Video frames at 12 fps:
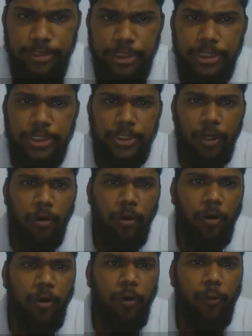
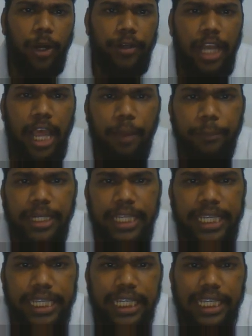So what will happen
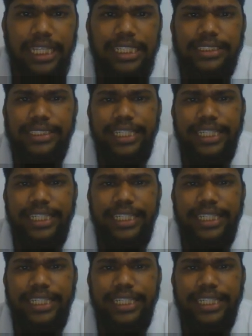here is,